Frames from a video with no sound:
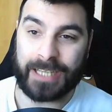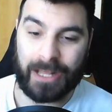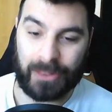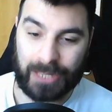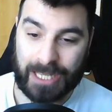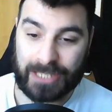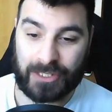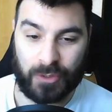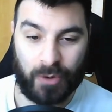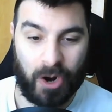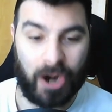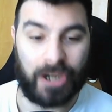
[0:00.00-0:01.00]
unless
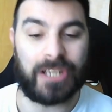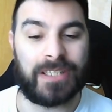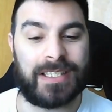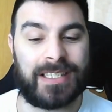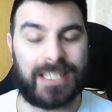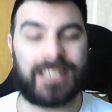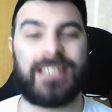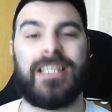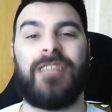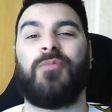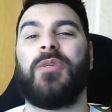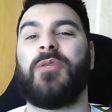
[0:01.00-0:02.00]
you are
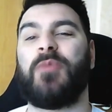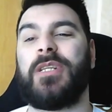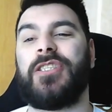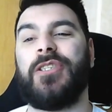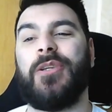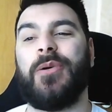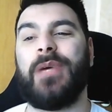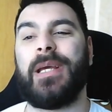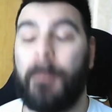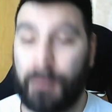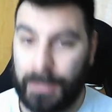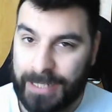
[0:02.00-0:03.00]
consistent with what you're
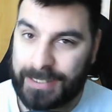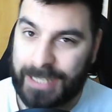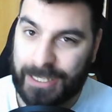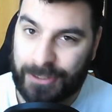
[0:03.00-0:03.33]
doing. But let's get